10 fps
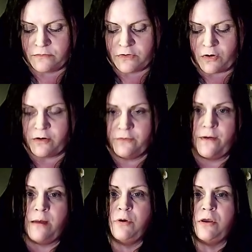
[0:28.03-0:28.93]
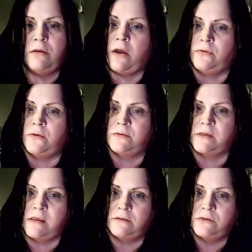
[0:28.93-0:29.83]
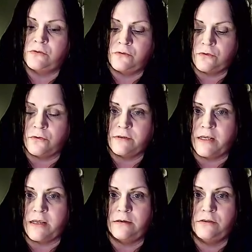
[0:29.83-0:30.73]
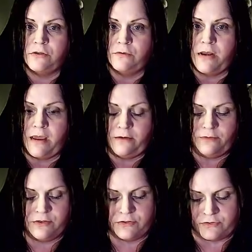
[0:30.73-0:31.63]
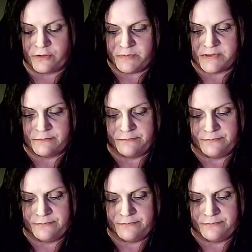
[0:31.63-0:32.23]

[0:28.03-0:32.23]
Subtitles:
yard of fabric, cut those into 13 2.5-inch strips.